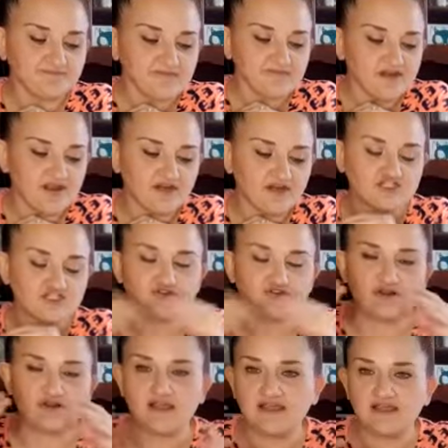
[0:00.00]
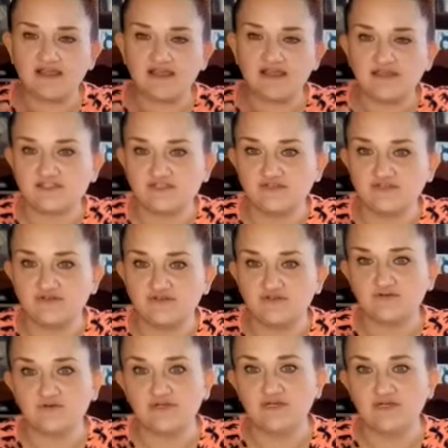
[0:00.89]
are trying
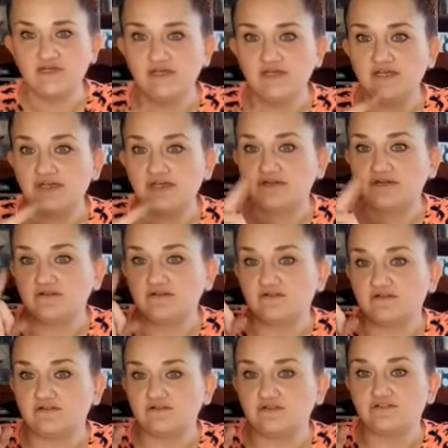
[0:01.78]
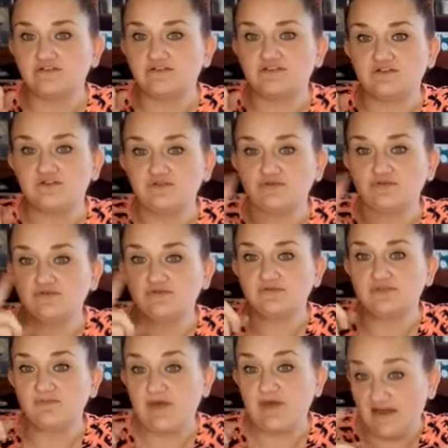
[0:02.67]
to do
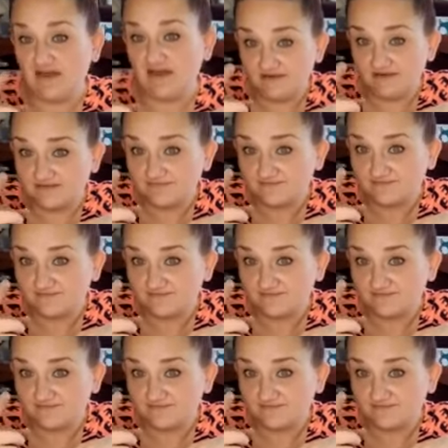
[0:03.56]
the pattern.